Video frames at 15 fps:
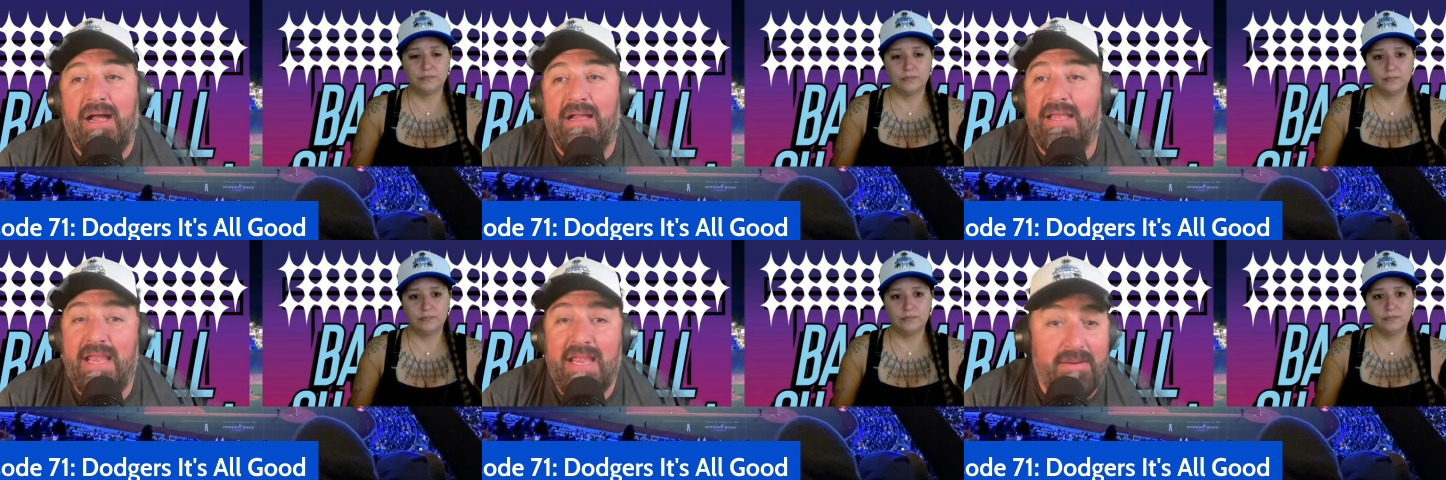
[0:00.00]

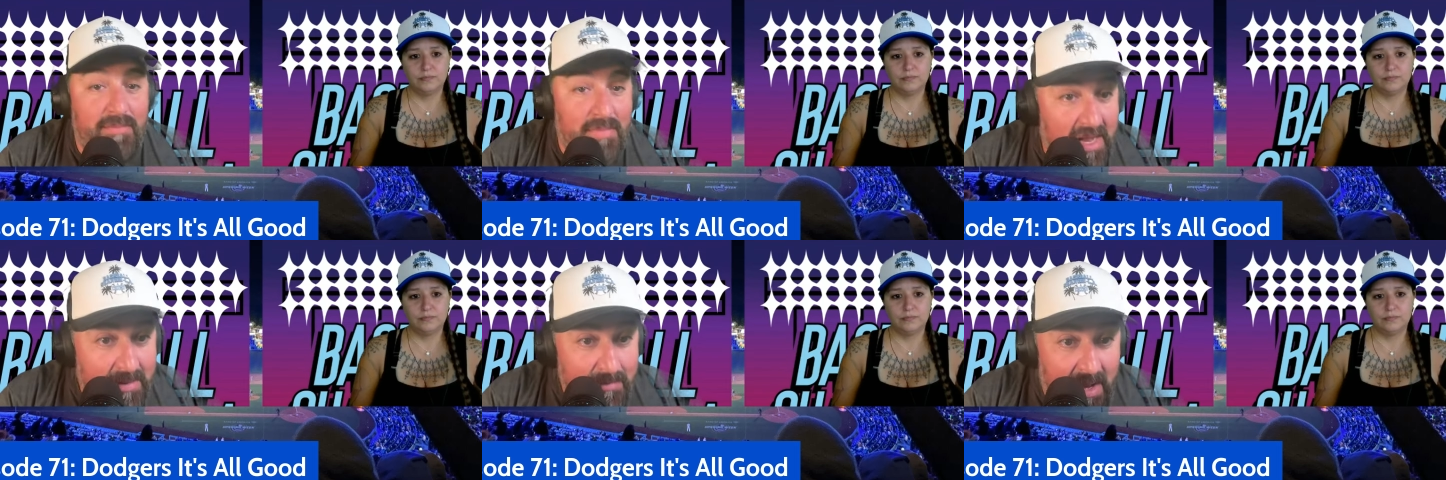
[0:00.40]
Speaker 1: In
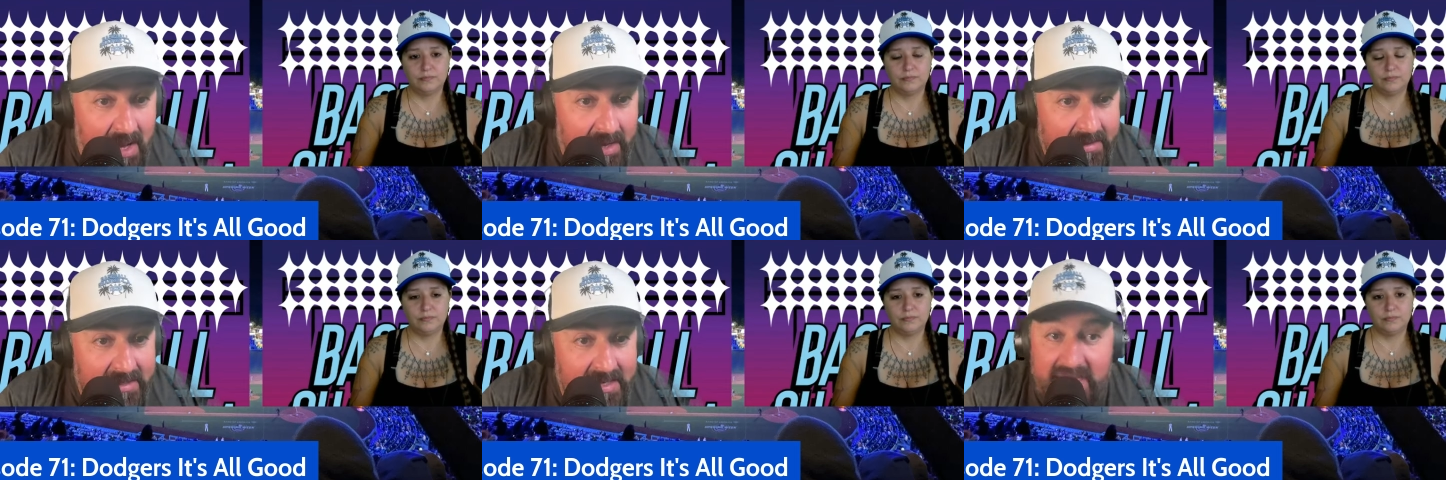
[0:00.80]
my
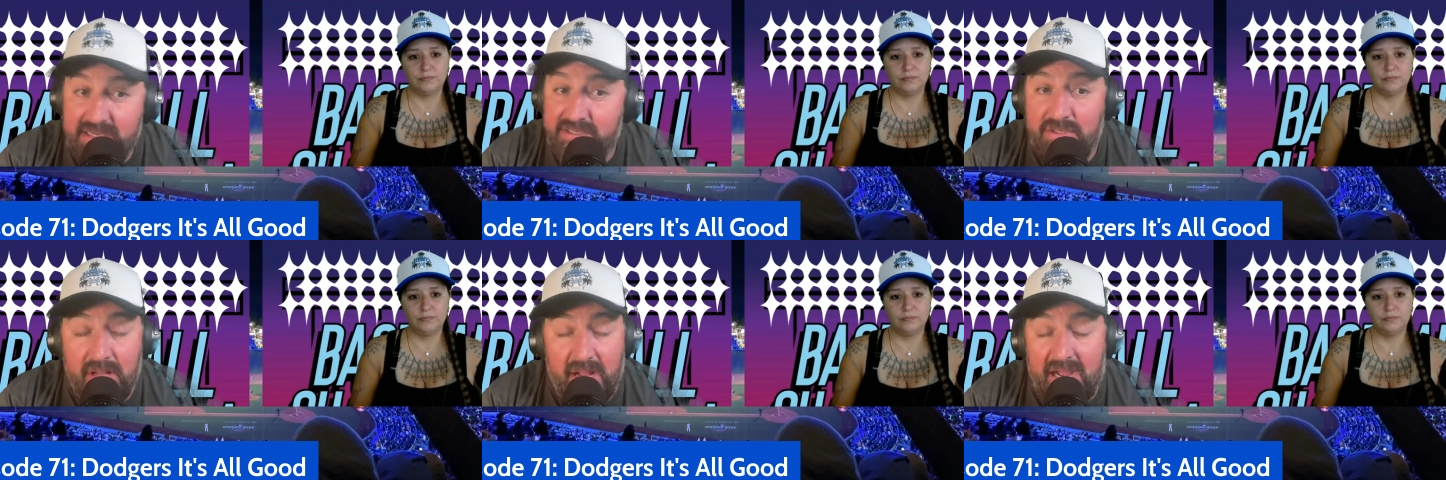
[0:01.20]
mind, he,
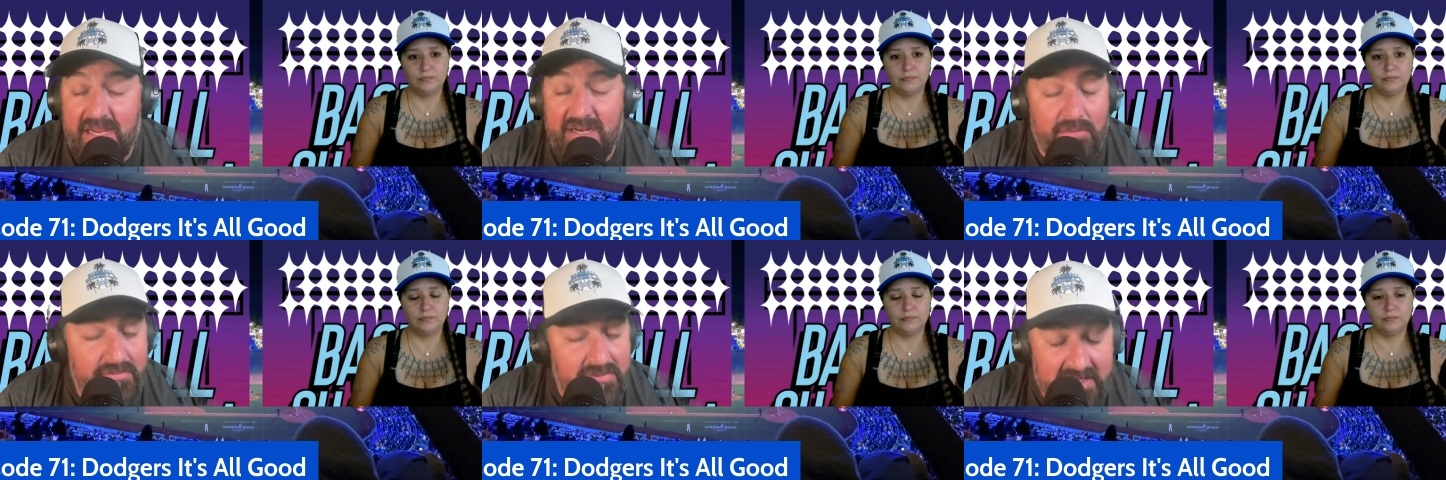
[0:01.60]
I
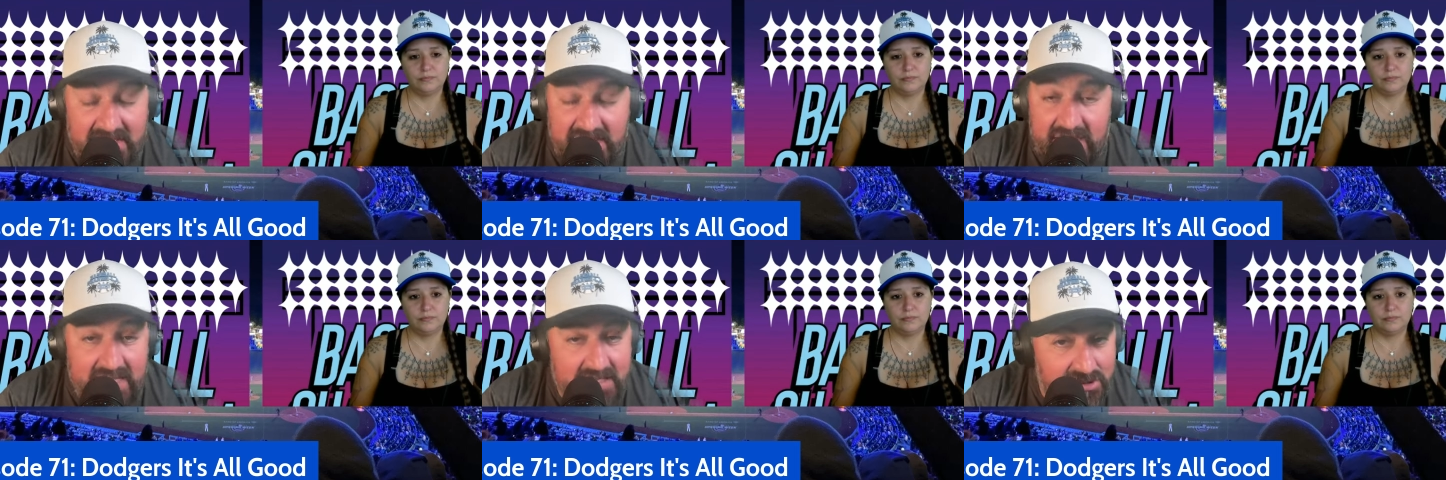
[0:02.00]
don't think
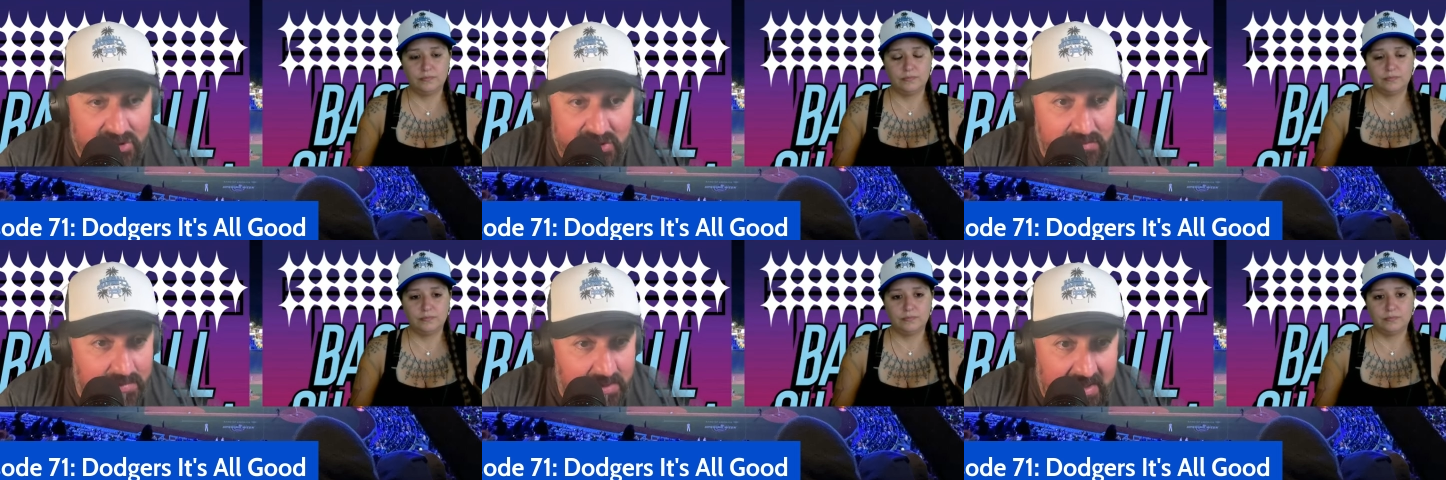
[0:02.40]
he
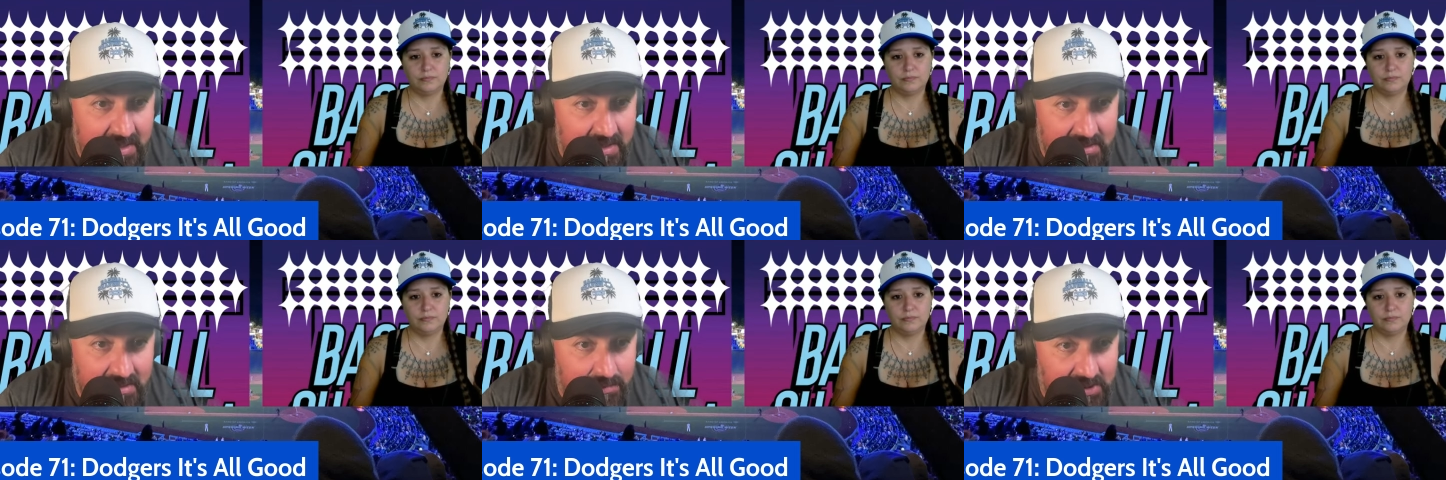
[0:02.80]
should be in
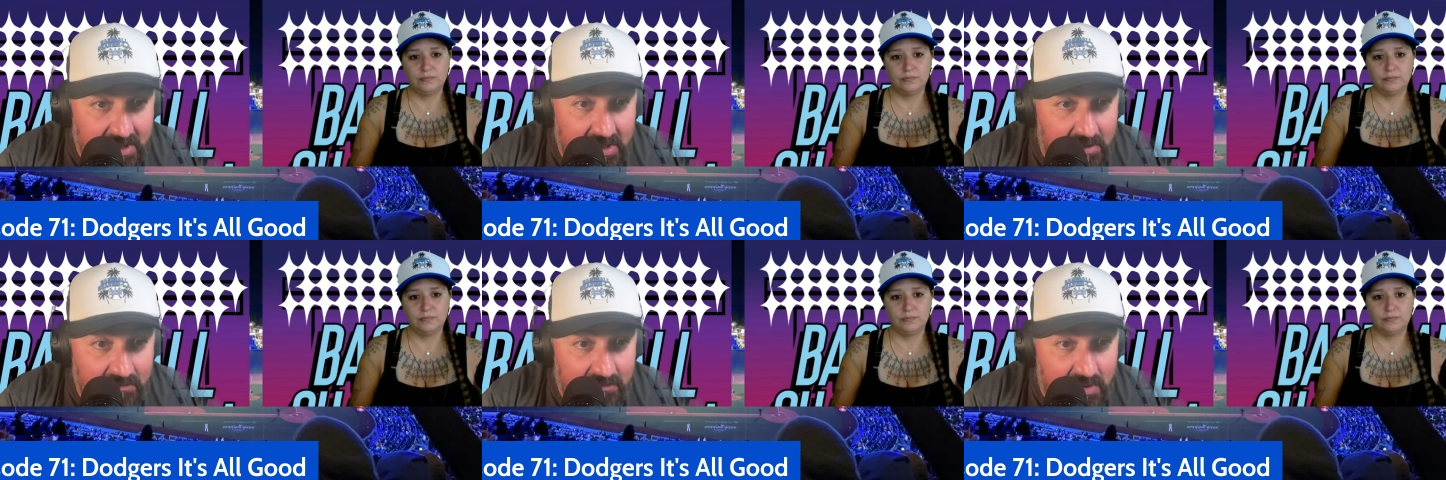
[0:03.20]
the
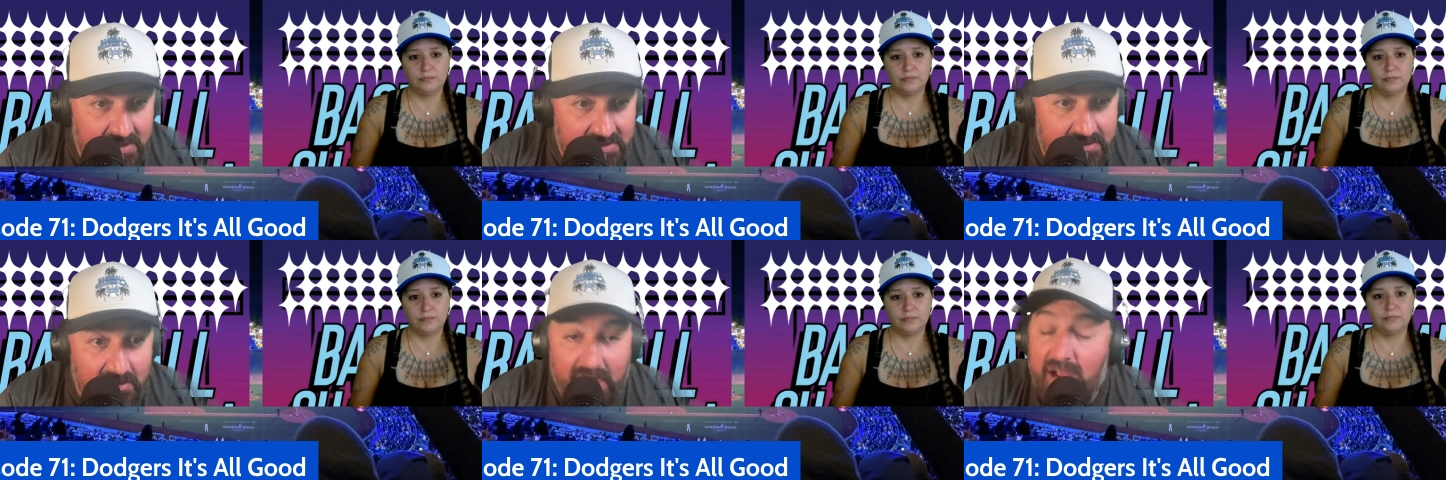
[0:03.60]
playoff
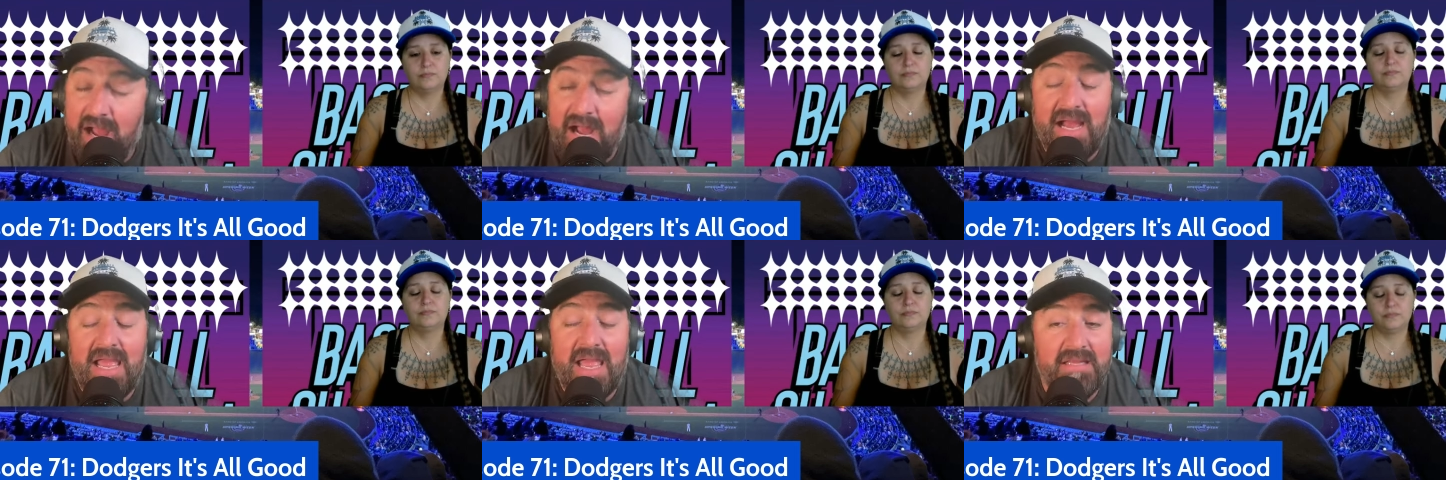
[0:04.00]
roster.
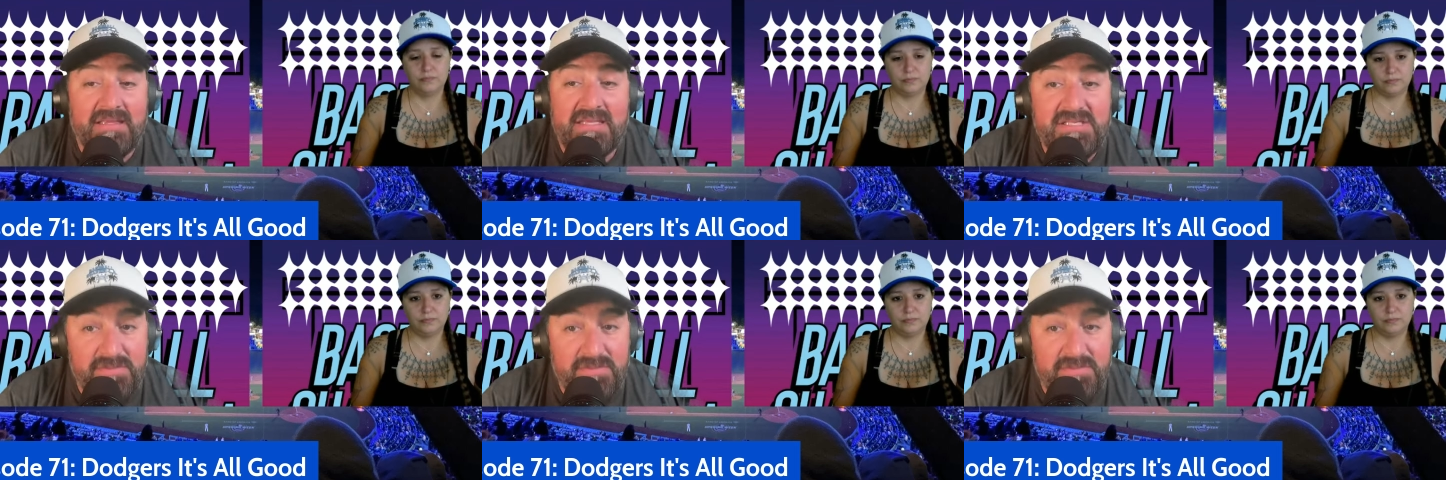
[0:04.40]
I, at this